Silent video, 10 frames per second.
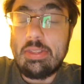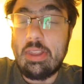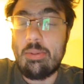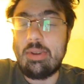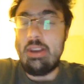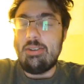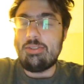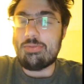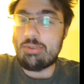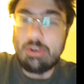that we
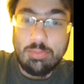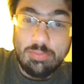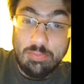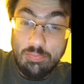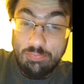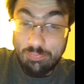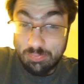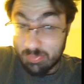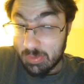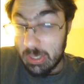use for
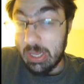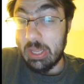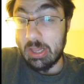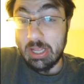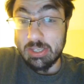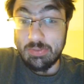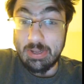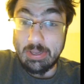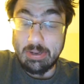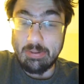
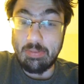classified